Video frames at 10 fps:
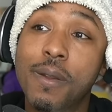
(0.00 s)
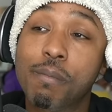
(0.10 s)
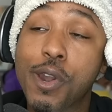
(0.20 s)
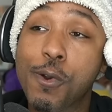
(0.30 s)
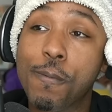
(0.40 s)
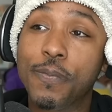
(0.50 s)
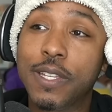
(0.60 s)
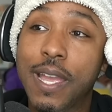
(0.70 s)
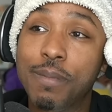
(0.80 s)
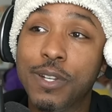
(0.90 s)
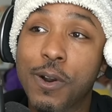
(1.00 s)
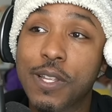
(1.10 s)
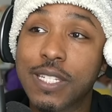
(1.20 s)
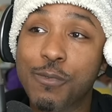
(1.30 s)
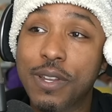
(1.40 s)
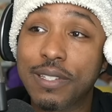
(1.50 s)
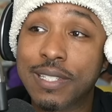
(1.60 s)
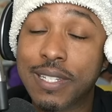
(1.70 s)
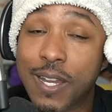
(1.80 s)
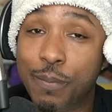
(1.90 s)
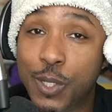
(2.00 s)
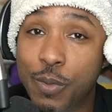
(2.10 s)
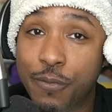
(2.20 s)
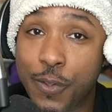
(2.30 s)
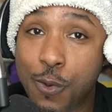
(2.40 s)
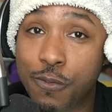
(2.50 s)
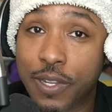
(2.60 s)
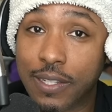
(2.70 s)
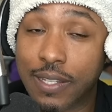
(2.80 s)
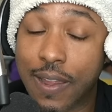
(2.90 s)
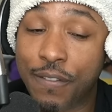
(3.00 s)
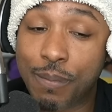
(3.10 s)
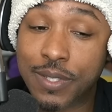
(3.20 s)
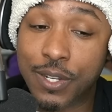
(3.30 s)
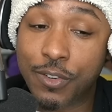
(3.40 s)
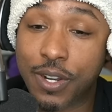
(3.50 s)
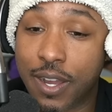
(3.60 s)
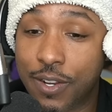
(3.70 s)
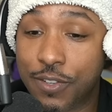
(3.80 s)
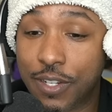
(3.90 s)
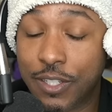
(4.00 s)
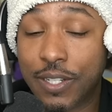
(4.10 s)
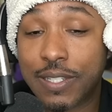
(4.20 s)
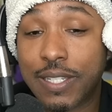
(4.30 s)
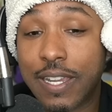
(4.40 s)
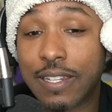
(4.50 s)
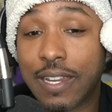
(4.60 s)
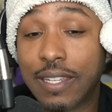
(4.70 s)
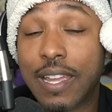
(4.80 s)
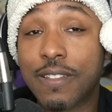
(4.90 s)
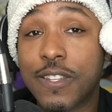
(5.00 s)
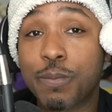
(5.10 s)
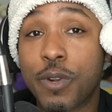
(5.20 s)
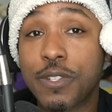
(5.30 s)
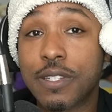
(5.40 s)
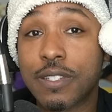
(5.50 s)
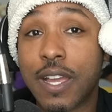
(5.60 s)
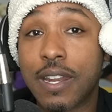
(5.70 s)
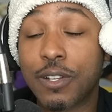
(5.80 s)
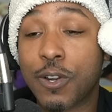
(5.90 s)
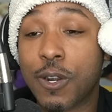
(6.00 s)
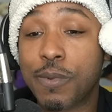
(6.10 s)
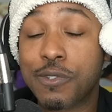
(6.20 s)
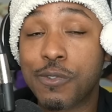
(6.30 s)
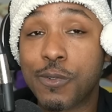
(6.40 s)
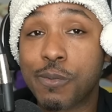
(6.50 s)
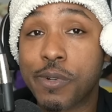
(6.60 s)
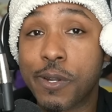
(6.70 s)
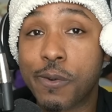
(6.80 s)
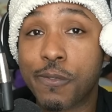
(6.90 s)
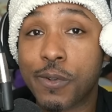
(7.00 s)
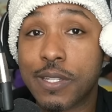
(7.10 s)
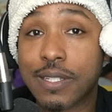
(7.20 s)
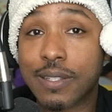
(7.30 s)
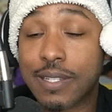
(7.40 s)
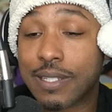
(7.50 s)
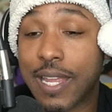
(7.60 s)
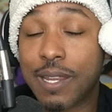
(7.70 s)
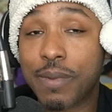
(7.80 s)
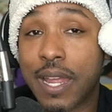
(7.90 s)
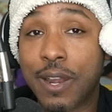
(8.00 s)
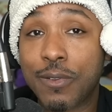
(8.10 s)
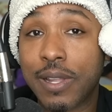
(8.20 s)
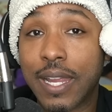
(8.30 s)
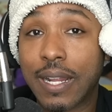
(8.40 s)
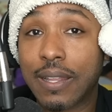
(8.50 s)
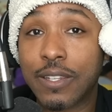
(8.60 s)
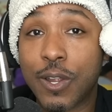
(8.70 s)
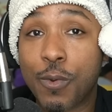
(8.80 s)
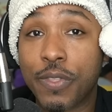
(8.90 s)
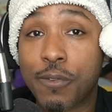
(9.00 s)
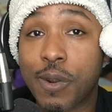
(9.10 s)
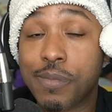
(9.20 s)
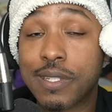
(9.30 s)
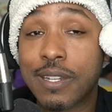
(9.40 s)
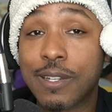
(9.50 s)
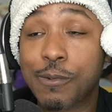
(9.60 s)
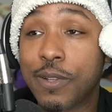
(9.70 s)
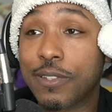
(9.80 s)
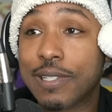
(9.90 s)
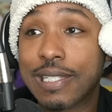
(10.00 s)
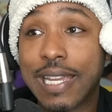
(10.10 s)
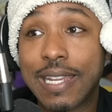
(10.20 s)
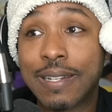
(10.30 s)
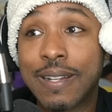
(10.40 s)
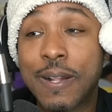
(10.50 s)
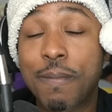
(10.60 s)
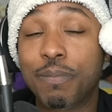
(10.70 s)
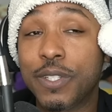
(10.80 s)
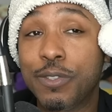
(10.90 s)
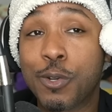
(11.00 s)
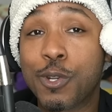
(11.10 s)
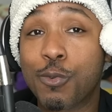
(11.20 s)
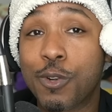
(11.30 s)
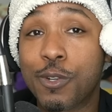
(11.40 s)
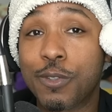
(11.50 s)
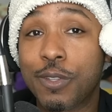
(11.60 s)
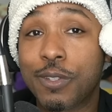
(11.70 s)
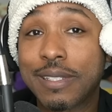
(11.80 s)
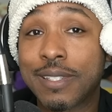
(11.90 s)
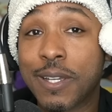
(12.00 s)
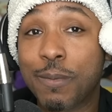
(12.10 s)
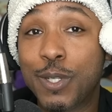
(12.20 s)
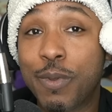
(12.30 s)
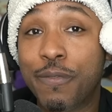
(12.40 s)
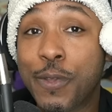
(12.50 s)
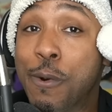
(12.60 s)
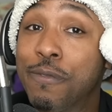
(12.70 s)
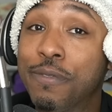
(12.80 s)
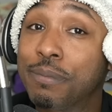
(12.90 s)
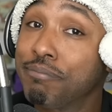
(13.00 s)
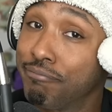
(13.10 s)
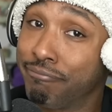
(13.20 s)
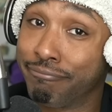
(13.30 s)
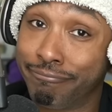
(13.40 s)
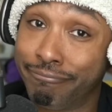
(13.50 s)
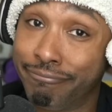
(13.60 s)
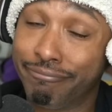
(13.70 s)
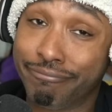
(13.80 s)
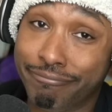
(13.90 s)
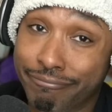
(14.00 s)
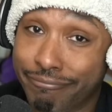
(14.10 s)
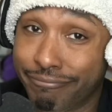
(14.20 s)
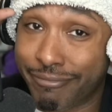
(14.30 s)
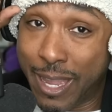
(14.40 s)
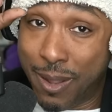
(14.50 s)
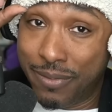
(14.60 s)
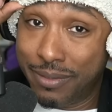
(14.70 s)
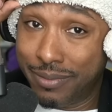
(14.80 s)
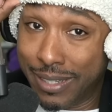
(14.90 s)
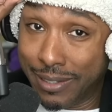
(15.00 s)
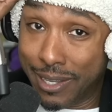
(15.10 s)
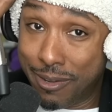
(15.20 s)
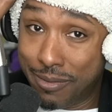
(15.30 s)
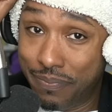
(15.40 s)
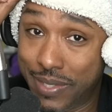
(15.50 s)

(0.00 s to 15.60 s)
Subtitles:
bro, you can't be calling someone subhuman filth like that from 0 to 100. You can say like, yeah, this person's kind of garbage doo-doo butter for this statement. I don't like, you know, what they're representing and what they're saying. And you throwing the word subhuman filth? Alvin, hello?